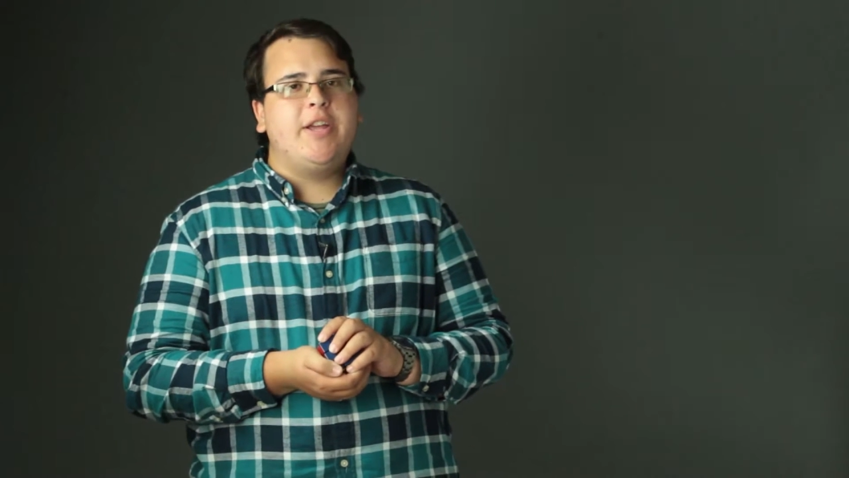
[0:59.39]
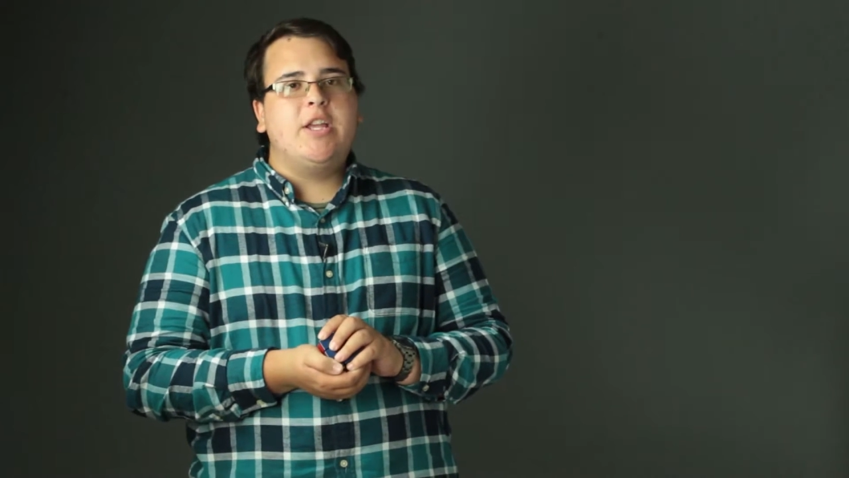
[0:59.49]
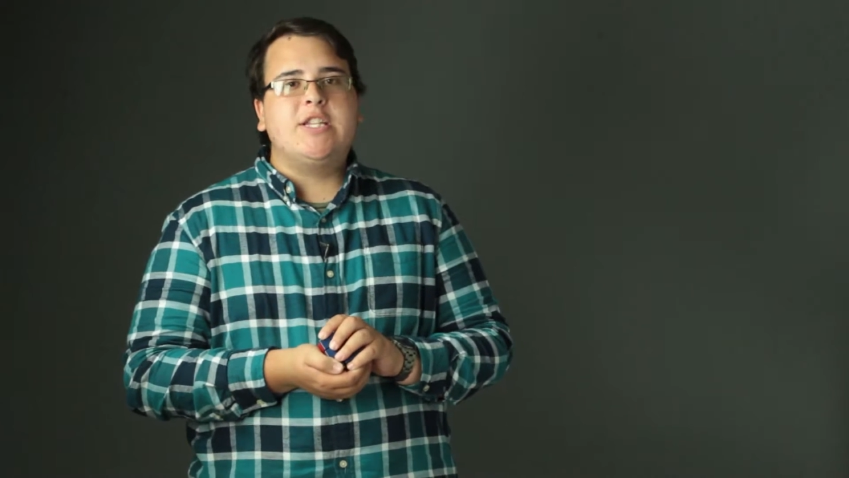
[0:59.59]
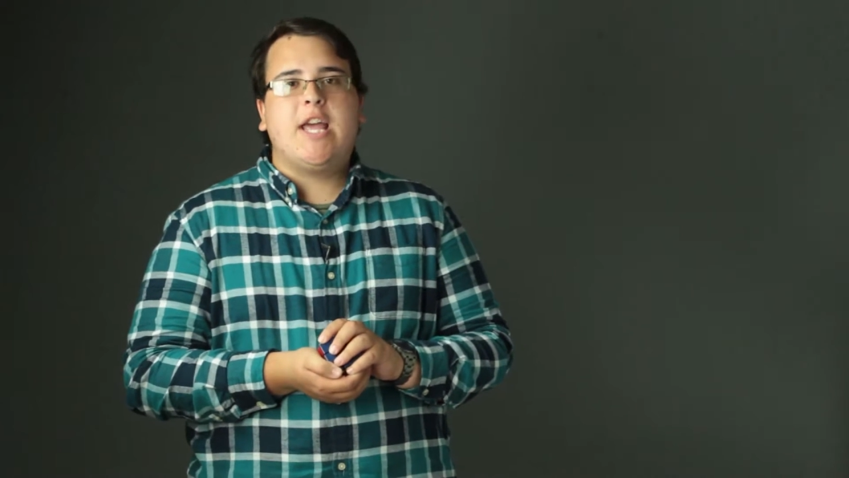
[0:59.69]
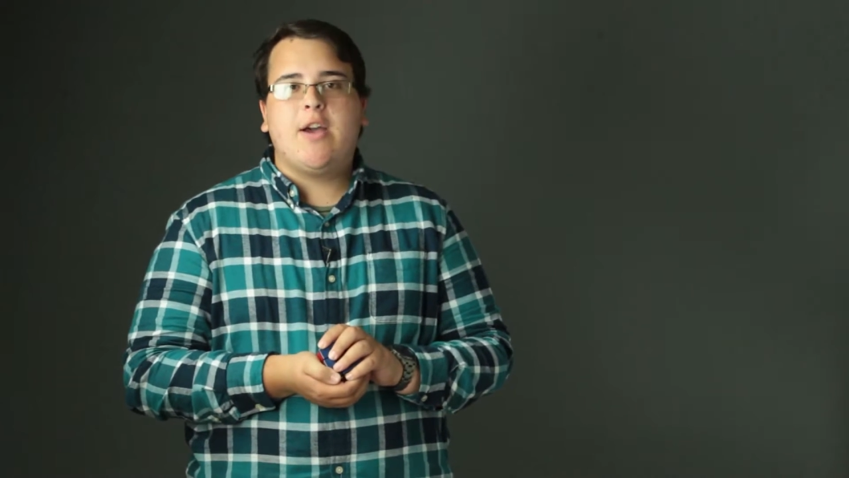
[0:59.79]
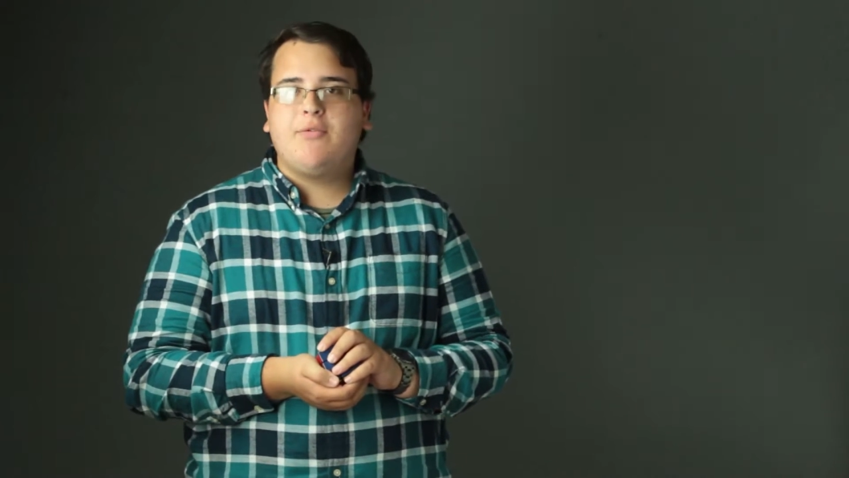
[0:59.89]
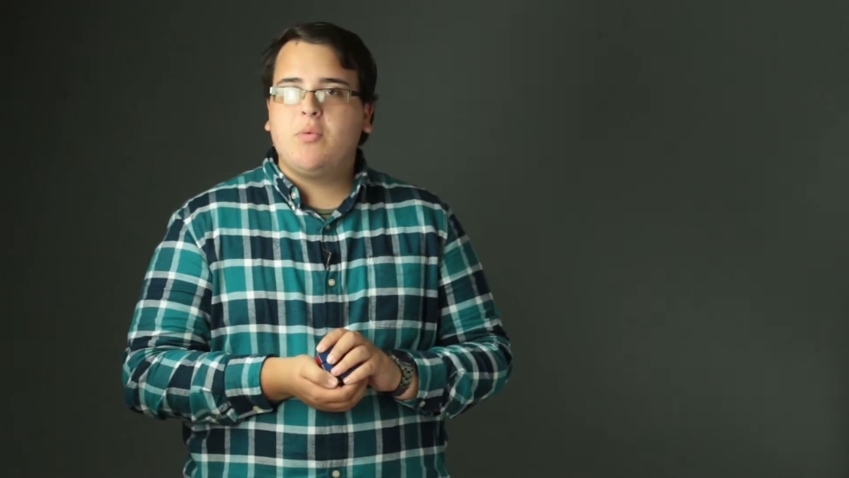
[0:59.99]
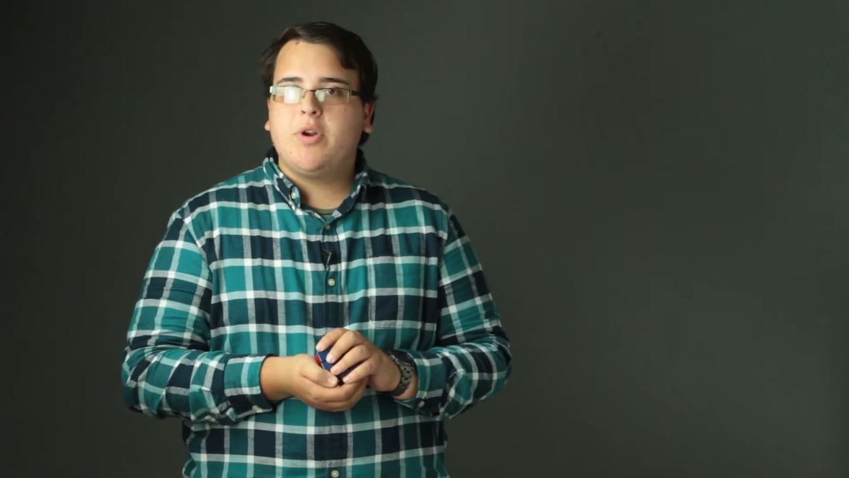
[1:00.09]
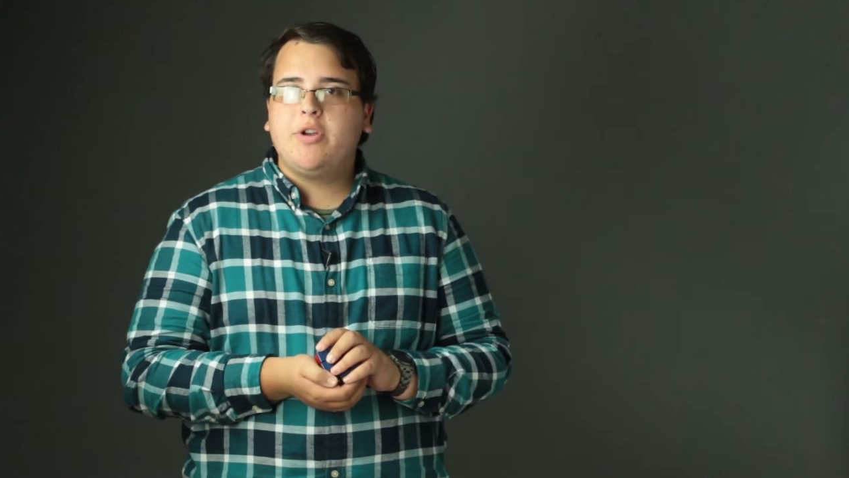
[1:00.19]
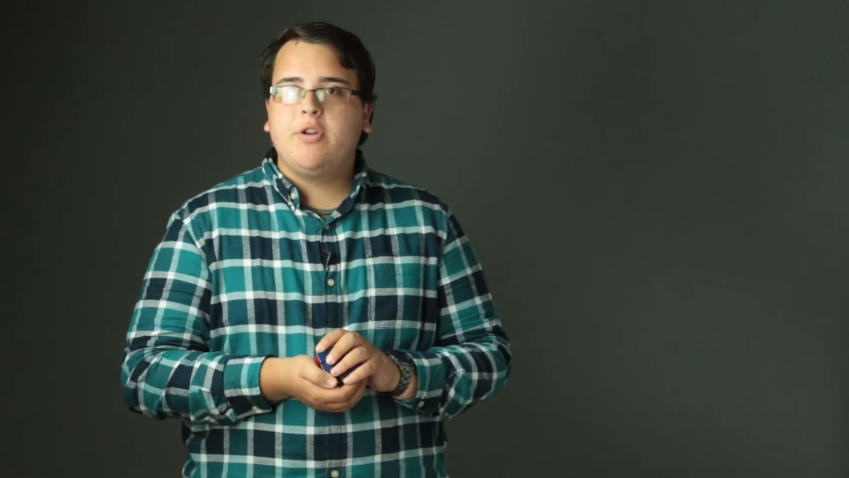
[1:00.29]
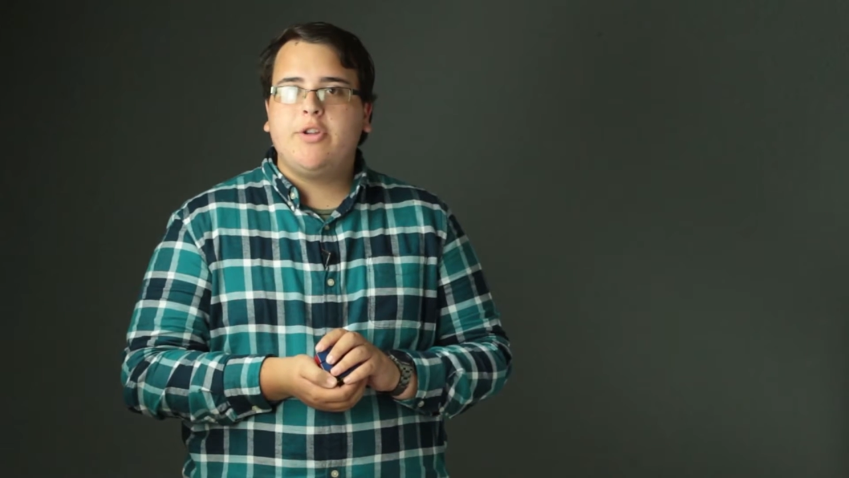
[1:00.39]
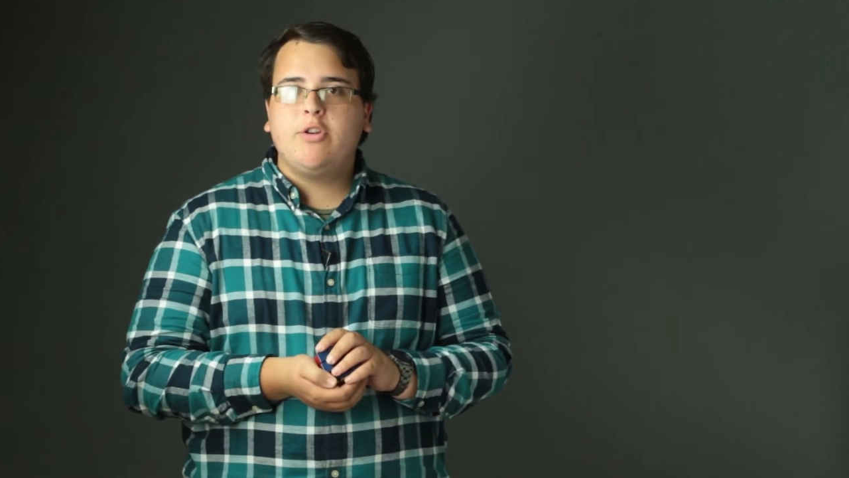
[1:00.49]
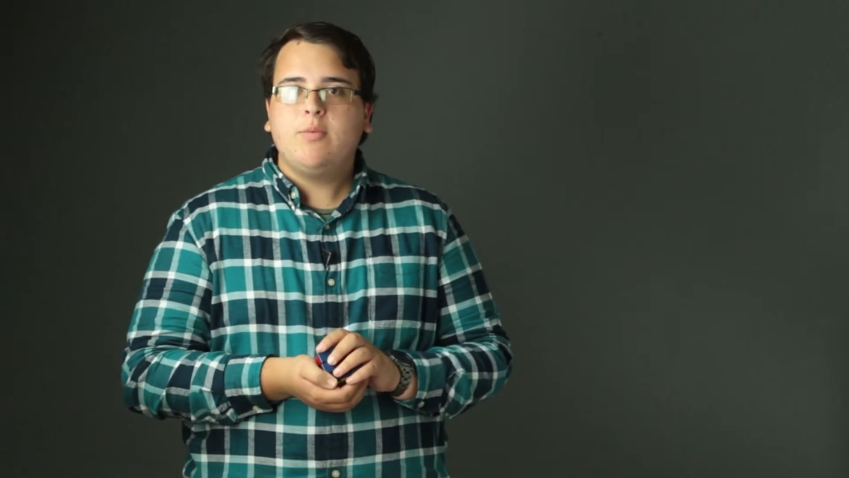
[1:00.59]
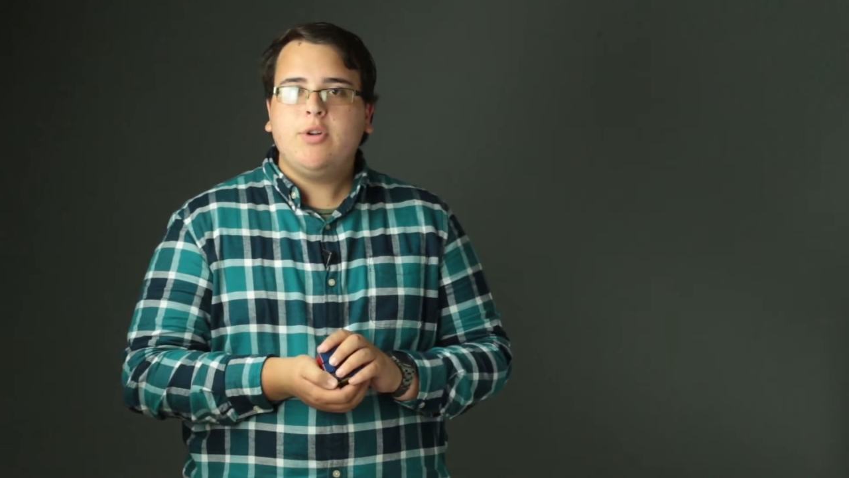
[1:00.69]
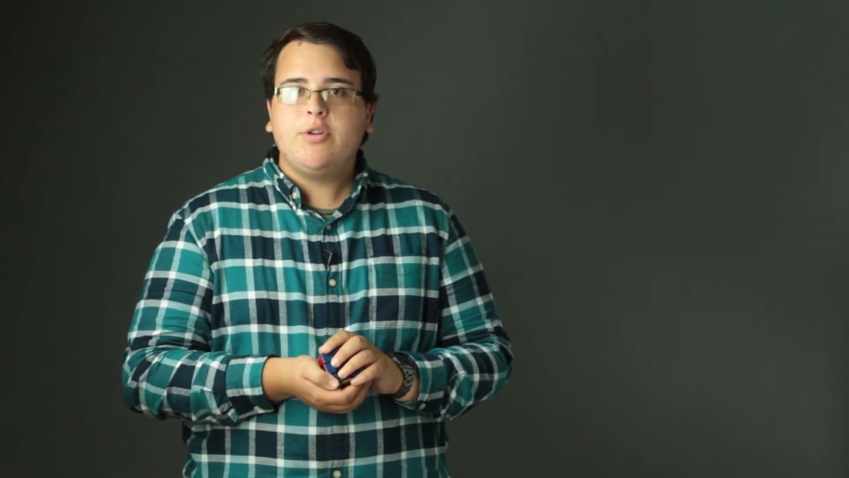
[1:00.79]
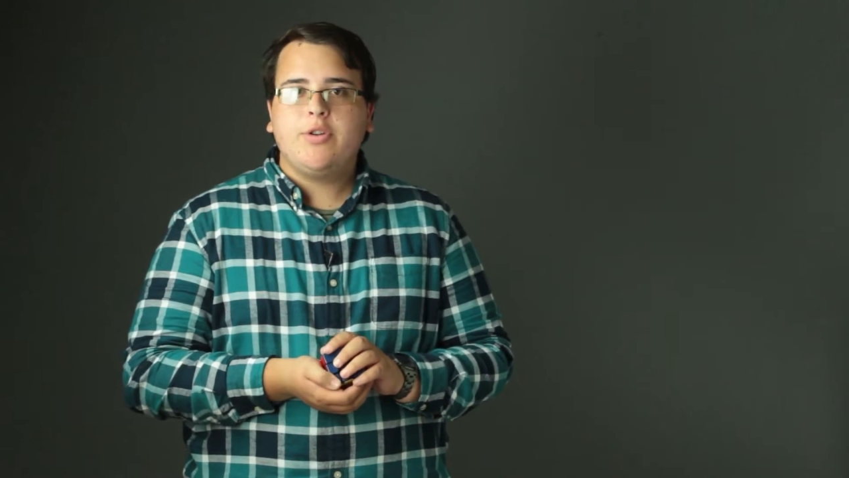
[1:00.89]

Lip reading: Is everyone a good cuber?